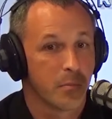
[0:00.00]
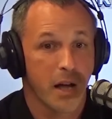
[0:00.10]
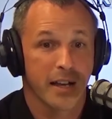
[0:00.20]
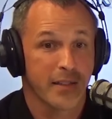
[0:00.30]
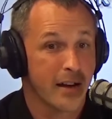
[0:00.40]

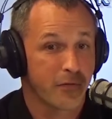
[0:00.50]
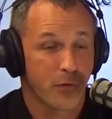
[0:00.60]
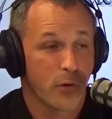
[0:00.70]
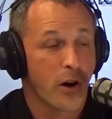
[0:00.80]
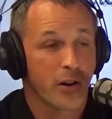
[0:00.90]
buying that
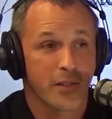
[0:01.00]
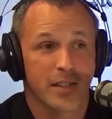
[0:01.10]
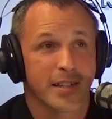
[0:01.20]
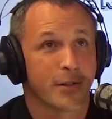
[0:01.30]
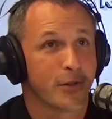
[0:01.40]
Ferrari
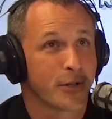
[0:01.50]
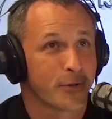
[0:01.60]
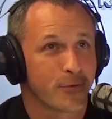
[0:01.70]
that's going to look